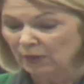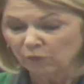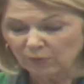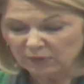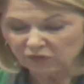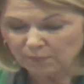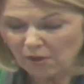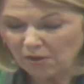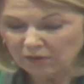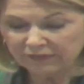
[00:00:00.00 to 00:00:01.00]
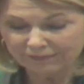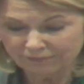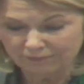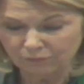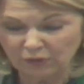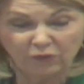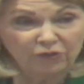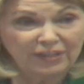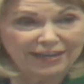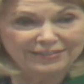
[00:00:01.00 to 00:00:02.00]
from a small
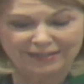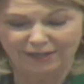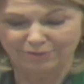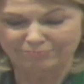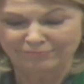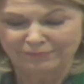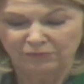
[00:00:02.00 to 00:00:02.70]
riverside town